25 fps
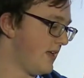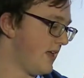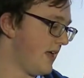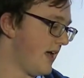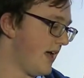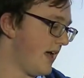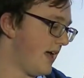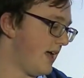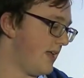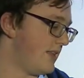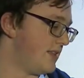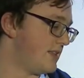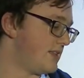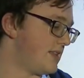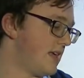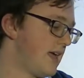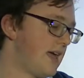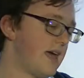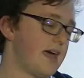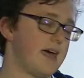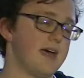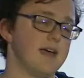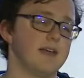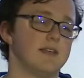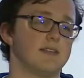and it
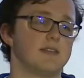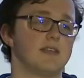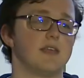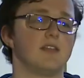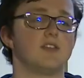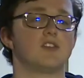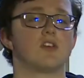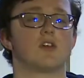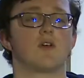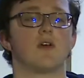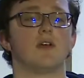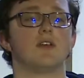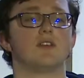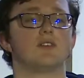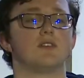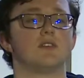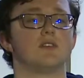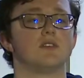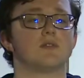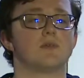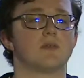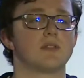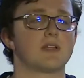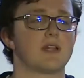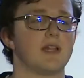has
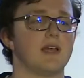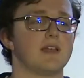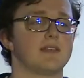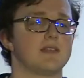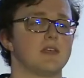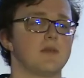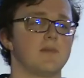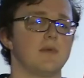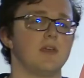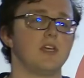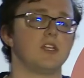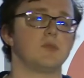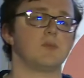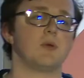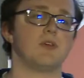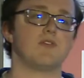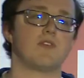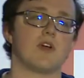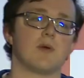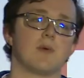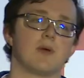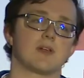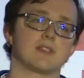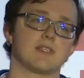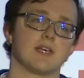integrations with classic PHP
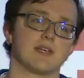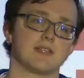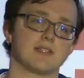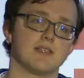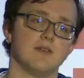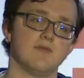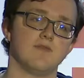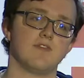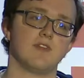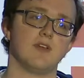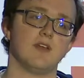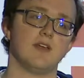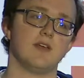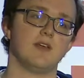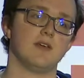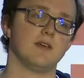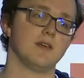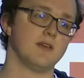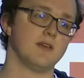frameworks like Symfony.